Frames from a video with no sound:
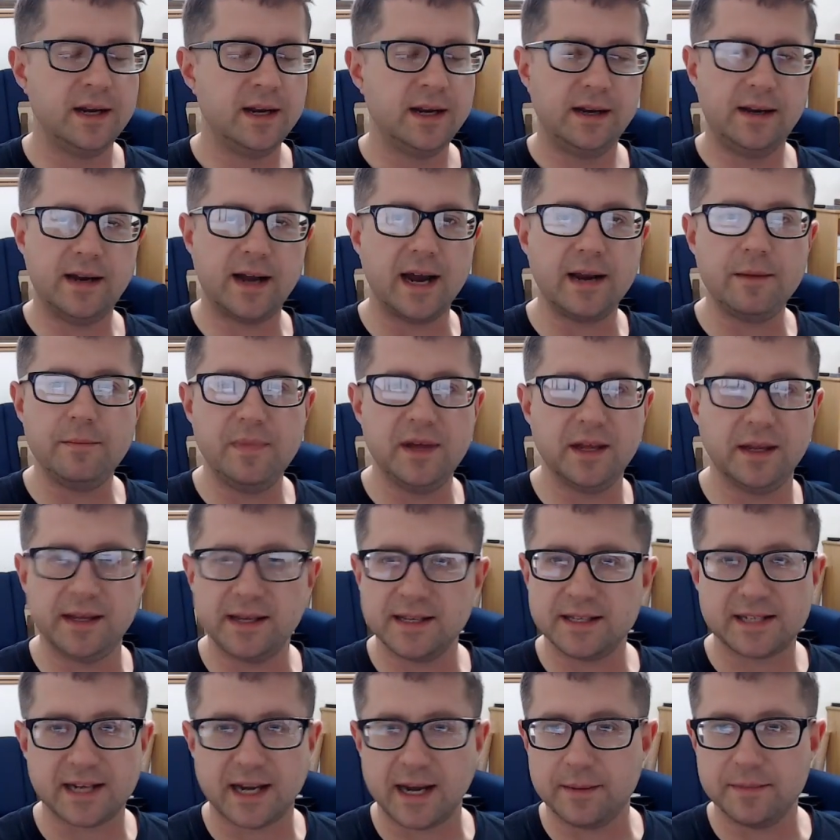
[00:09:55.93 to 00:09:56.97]
9
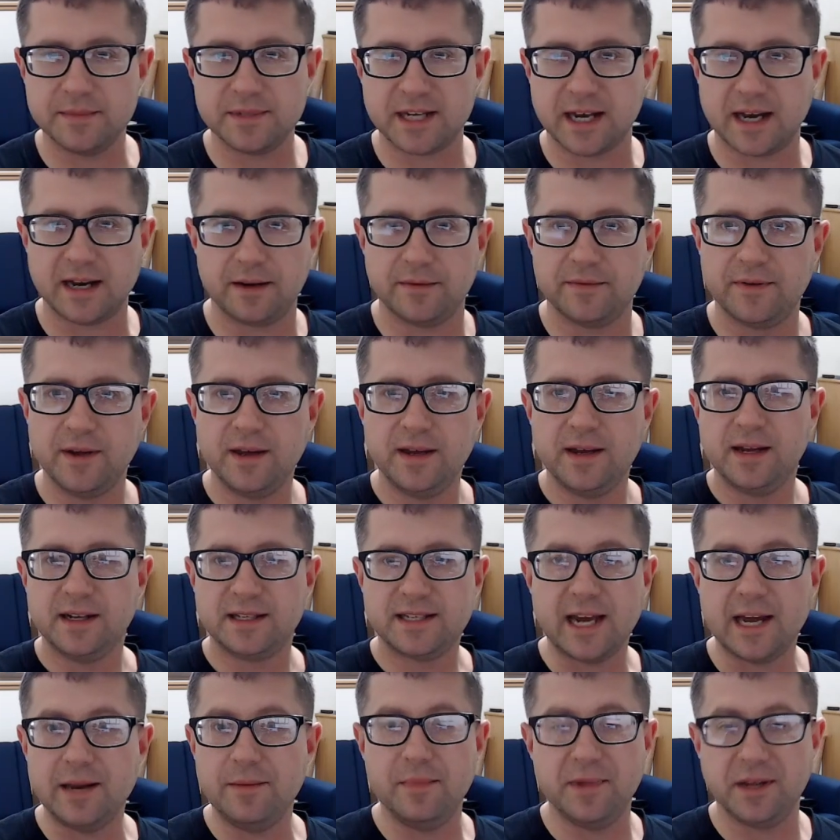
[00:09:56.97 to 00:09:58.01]
million times out of
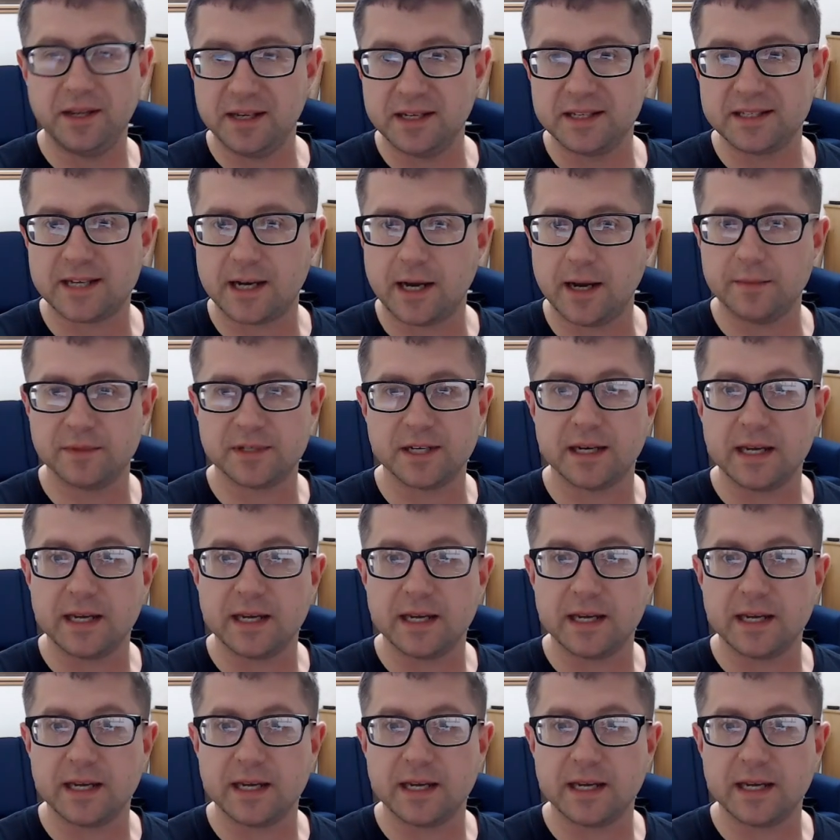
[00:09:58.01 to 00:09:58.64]
10 million times.